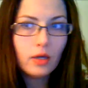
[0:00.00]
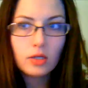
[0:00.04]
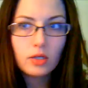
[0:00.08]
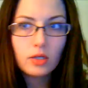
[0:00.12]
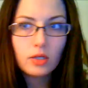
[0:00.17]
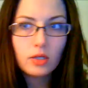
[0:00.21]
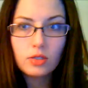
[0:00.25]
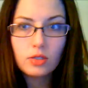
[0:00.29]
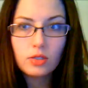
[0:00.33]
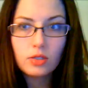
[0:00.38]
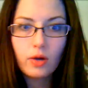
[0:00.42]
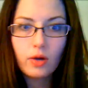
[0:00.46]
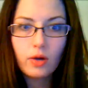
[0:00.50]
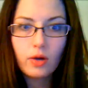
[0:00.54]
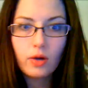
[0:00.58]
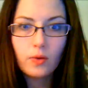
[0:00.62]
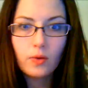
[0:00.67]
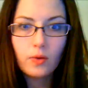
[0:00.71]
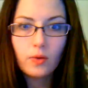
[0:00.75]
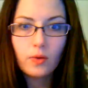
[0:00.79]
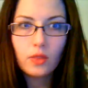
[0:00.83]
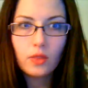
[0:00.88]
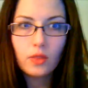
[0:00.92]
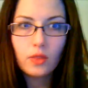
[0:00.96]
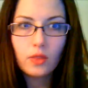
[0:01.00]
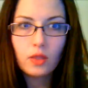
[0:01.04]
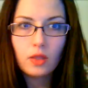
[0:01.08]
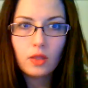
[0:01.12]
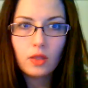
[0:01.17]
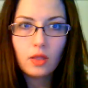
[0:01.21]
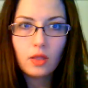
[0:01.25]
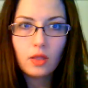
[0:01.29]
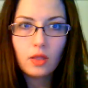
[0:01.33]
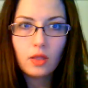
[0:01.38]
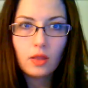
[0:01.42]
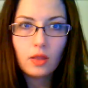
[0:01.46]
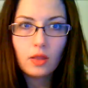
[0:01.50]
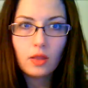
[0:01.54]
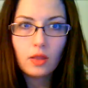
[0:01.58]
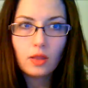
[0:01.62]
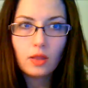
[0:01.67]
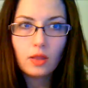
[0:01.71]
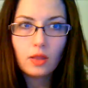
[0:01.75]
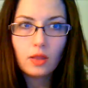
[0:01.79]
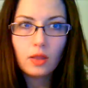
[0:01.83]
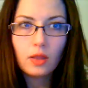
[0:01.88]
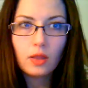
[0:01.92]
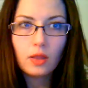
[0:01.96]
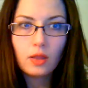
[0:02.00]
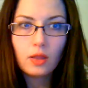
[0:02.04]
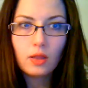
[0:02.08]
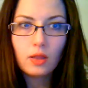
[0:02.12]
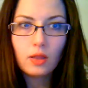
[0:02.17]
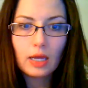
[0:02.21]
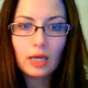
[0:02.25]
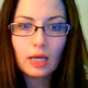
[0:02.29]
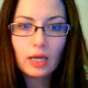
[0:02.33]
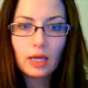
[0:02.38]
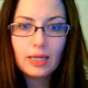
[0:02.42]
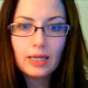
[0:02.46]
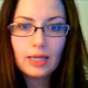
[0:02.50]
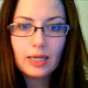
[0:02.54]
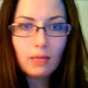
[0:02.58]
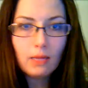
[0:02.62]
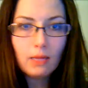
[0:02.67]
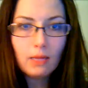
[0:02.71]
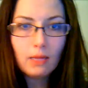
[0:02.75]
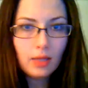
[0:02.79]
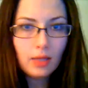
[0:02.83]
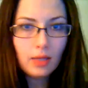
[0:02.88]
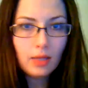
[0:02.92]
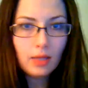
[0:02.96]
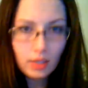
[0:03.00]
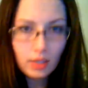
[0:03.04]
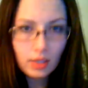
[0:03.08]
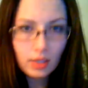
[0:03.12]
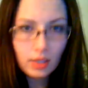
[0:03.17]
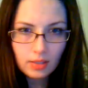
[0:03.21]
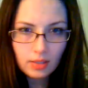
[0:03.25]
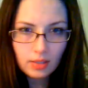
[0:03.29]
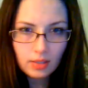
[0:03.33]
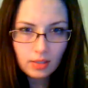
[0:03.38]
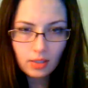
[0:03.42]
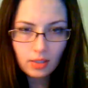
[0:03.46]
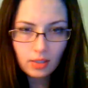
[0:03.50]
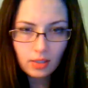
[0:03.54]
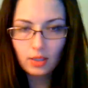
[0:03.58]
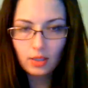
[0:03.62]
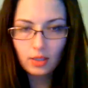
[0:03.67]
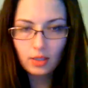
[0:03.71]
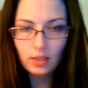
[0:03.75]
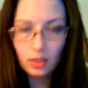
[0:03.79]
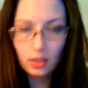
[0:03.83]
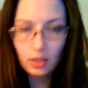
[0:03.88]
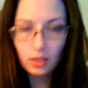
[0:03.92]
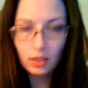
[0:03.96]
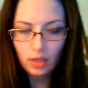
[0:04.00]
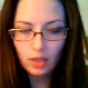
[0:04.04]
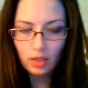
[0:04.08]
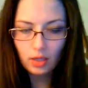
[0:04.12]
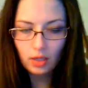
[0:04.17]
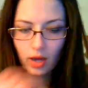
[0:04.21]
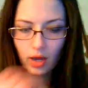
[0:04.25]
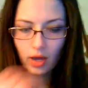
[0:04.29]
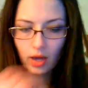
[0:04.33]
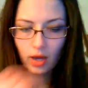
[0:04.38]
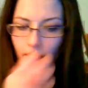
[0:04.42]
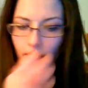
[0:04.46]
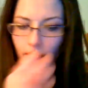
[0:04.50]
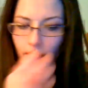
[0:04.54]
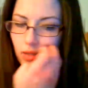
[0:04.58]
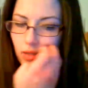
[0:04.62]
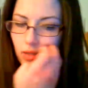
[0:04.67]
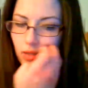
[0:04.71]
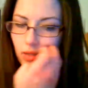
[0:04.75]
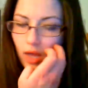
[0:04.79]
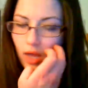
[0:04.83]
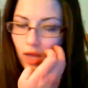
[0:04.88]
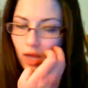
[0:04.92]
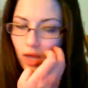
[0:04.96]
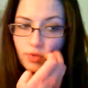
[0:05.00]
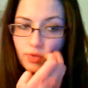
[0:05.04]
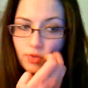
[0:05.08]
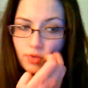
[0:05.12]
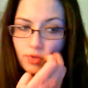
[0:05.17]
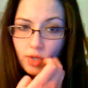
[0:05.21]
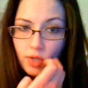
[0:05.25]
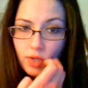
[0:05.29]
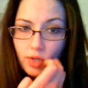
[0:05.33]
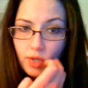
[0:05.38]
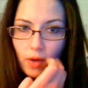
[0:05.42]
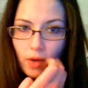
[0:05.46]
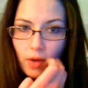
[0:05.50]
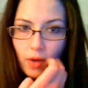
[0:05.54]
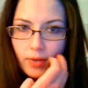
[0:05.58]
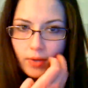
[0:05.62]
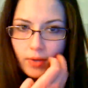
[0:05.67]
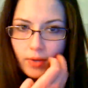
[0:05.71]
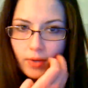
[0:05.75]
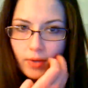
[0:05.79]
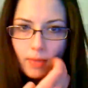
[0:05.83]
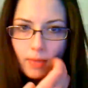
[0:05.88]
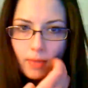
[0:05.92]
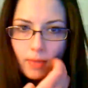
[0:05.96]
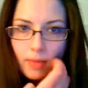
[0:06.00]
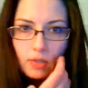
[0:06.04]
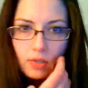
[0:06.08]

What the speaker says: So I named this live stream Overcoming the